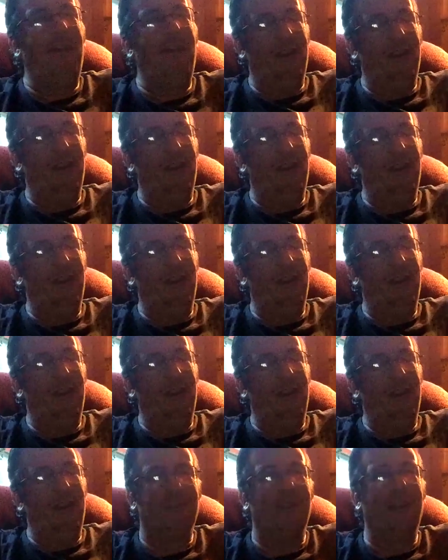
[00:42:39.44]
yeah,
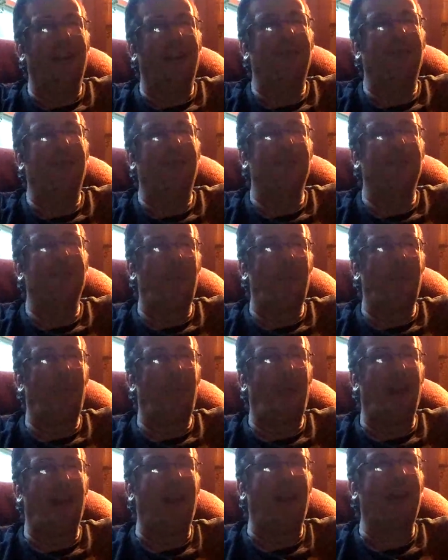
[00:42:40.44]

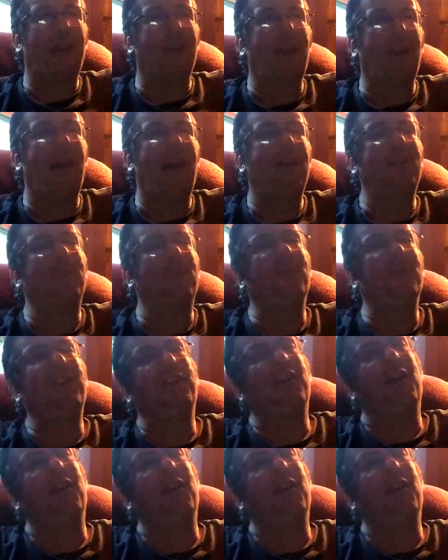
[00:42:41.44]
I like that. And I'm reading Iron